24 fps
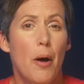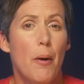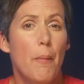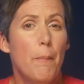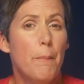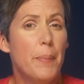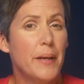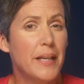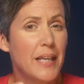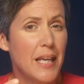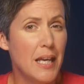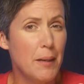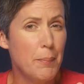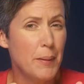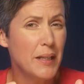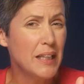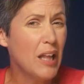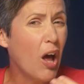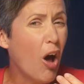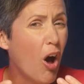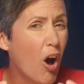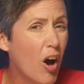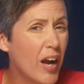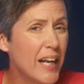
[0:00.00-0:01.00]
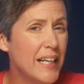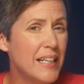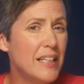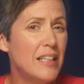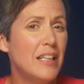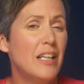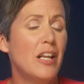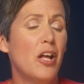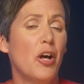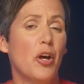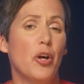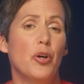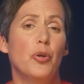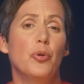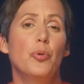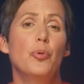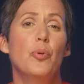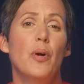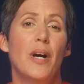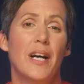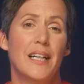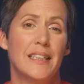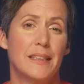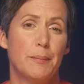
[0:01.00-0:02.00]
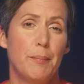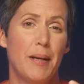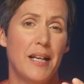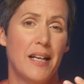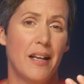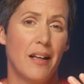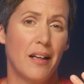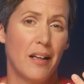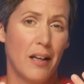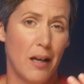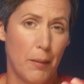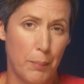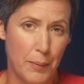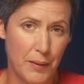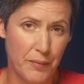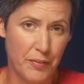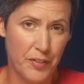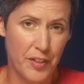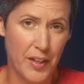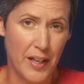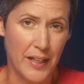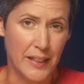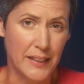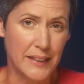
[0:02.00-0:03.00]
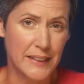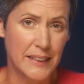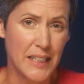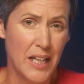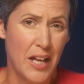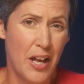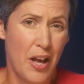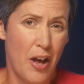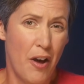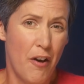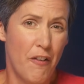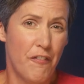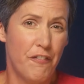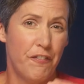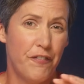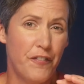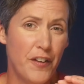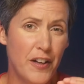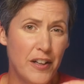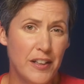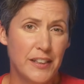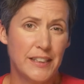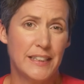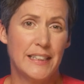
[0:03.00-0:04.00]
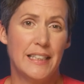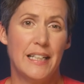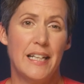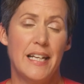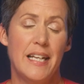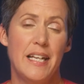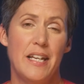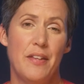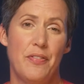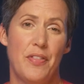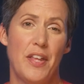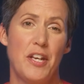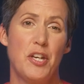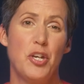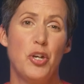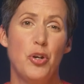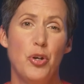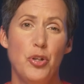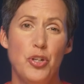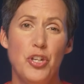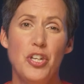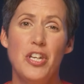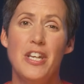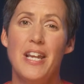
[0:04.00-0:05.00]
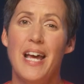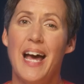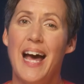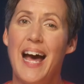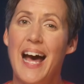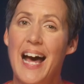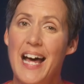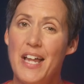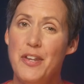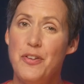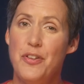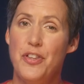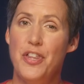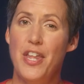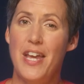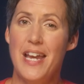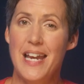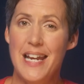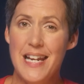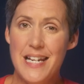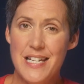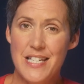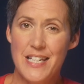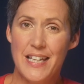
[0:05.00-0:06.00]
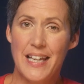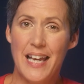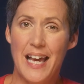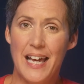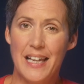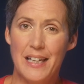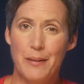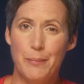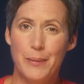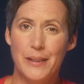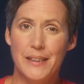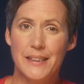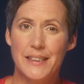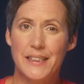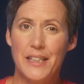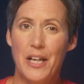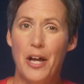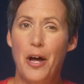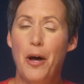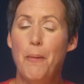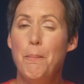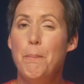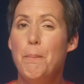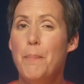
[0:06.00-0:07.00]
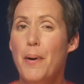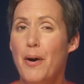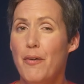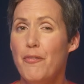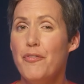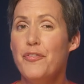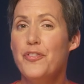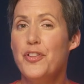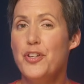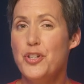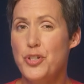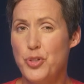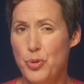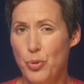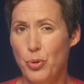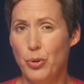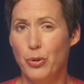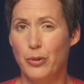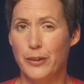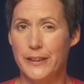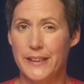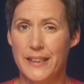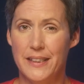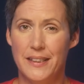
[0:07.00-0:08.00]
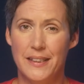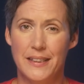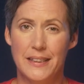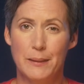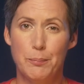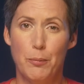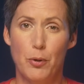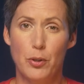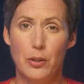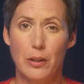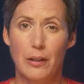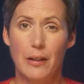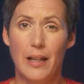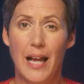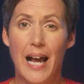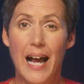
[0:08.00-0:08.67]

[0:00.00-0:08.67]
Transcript: But keeping the height low has meant a couple of things. Firstly, they couldn't add the heating elements above the drawers in this model